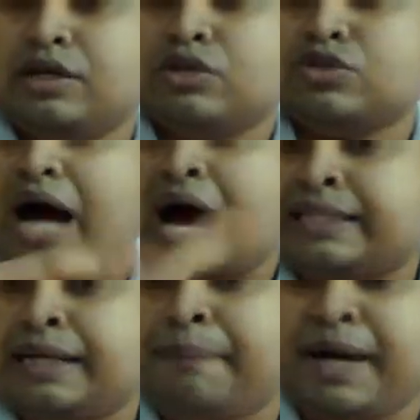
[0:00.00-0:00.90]
So
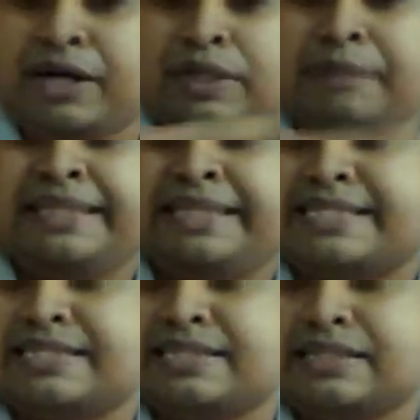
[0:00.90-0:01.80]
other part will be
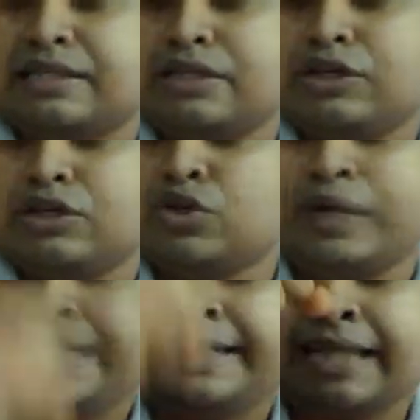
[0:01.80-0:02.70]
this. So
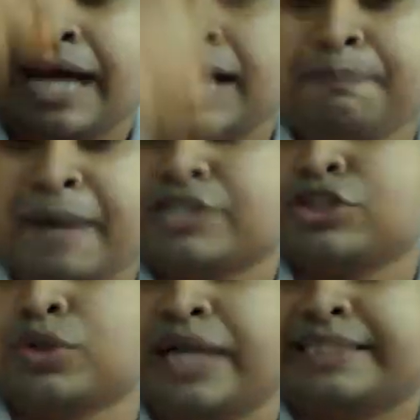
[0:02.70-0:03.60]
it can't pass
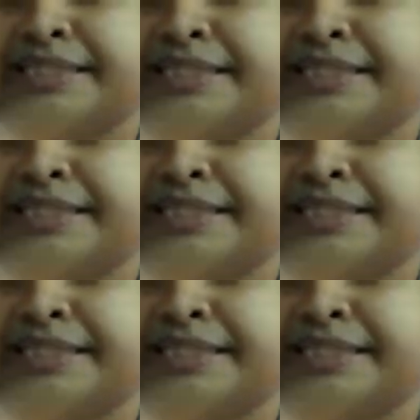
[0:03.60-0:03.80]
through like this.